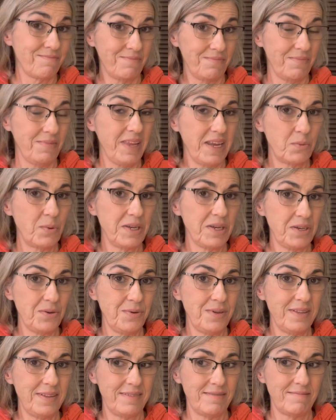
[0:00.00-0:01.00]
like what you
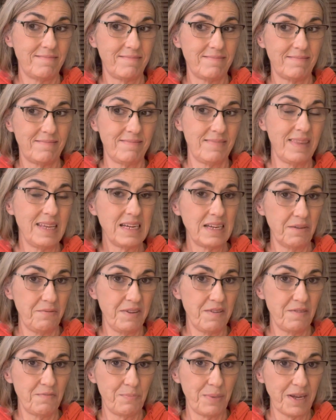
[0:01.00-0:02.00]
would think of
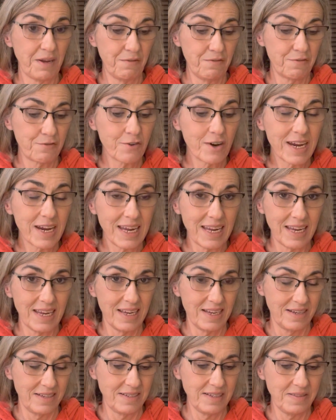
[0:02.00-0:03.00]
as being free
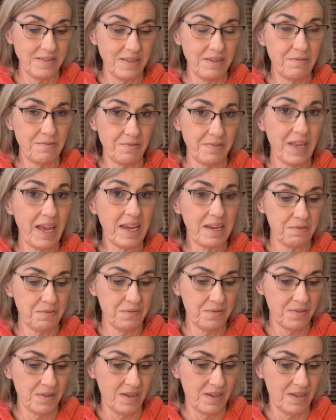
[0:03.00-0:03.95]
to live life.